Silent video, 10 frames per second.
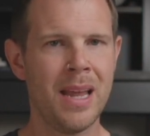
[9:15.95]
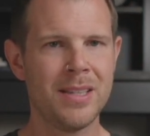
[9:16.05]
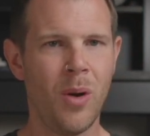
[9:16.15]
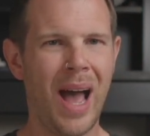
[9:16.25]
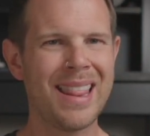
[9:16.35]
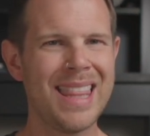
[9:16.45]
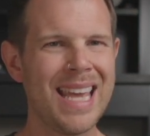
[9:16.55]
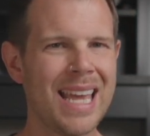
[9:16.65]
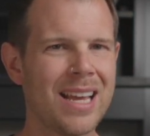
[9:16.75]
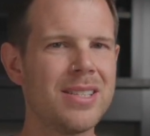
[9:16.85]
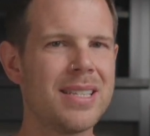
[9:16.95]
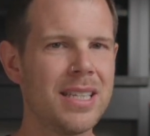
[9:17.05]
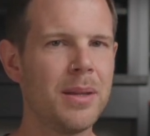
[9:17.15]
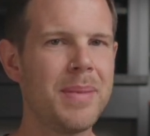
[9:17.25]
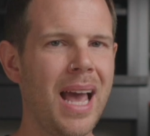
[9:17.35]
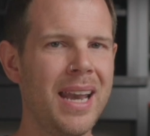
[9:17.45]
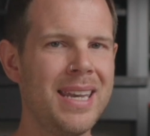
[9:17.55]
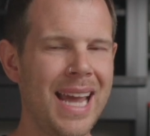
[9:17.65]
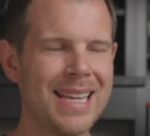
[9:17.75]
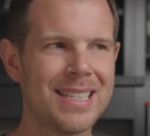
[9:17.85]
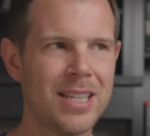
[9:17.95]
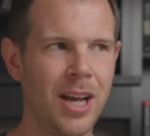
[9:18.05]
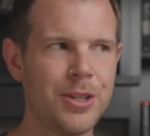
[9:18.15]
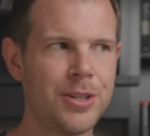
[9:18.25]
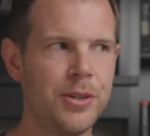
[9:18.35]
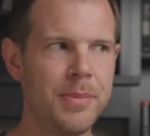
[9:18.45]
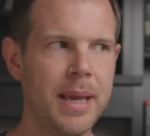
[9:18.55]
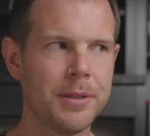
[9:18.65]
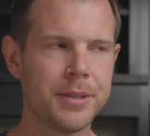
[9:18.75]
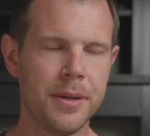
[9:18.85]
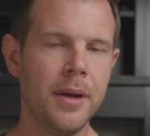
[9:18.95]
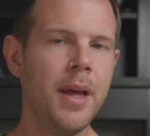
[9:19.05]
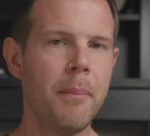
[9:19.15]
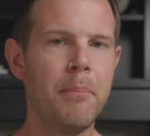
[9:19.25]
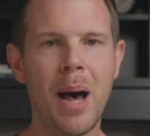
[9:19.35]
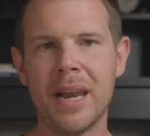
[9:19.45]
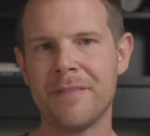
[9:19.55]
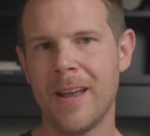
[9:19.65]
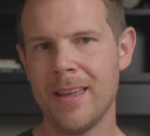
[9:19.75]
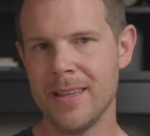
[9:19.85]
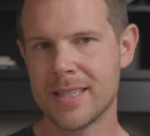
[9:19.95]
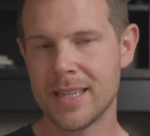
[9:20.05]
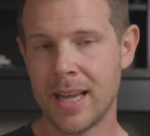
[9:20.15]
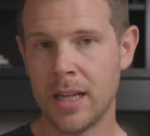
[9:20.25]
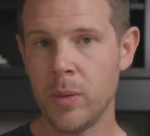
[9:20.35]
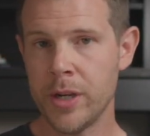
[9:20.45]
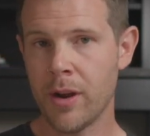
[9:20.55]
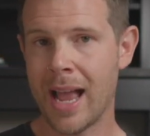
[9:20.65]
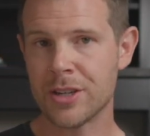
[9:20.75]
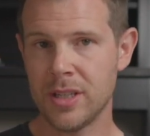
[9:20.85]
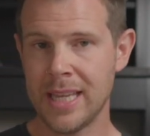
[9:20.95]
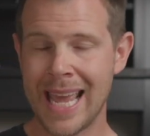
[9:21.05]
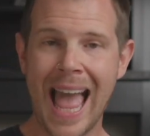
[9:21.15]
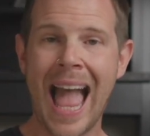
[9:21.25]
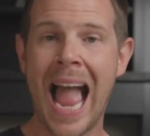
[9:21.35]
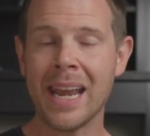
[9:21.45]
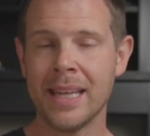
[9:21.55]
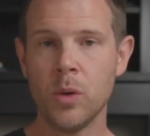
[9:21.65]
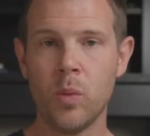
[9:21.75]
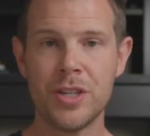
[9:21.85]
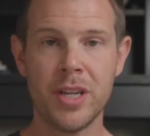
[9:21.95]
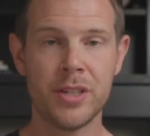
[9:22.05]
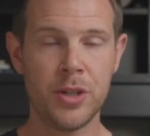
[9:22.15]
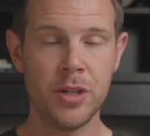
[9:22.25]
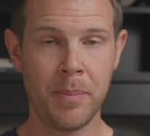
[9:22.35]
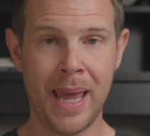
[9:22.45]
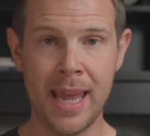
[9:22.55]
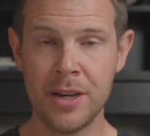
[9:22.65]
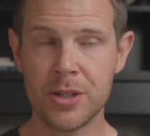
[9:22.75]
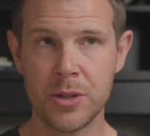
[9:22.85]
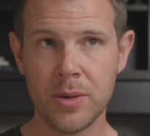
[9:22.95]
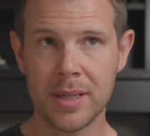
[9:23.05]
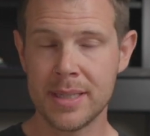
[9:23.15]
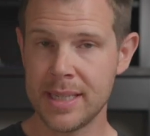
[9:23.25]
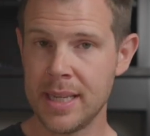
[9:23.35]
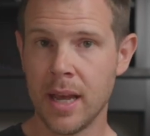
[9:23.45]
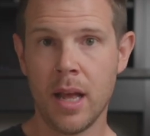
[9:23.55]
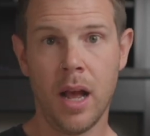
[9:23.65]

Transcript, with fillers: So I think it could still be a nice touch to be able to modify the style when you're actually adding the widget to your page so you can see